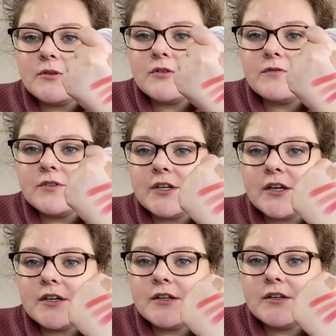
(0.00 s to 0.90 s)
and hopefully I
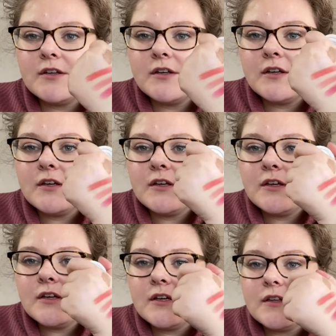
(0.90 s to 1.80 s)
can
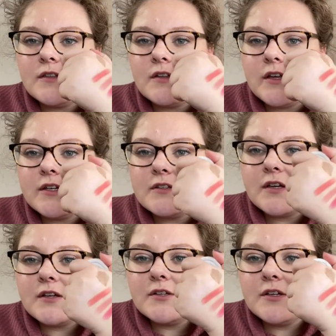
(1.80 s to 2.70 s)
get the light
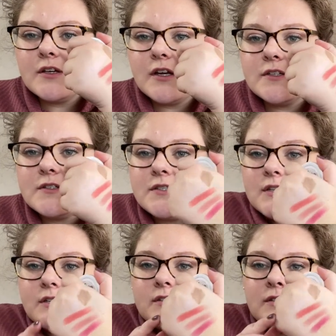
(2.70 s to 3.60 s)
there. You can kind of see
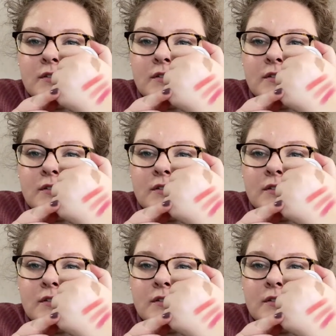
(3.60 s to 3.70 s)
it.